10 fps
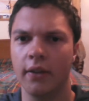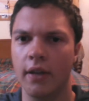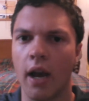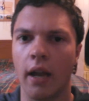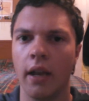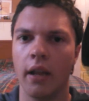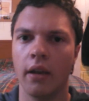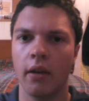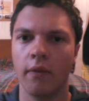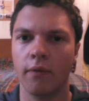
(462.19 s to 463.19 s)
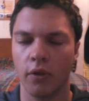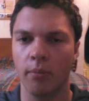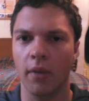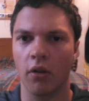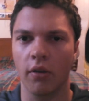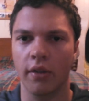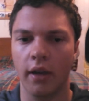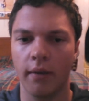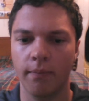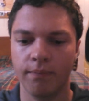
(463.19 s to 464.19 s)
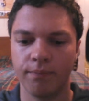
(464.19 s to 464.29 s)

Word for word: not for the marathon.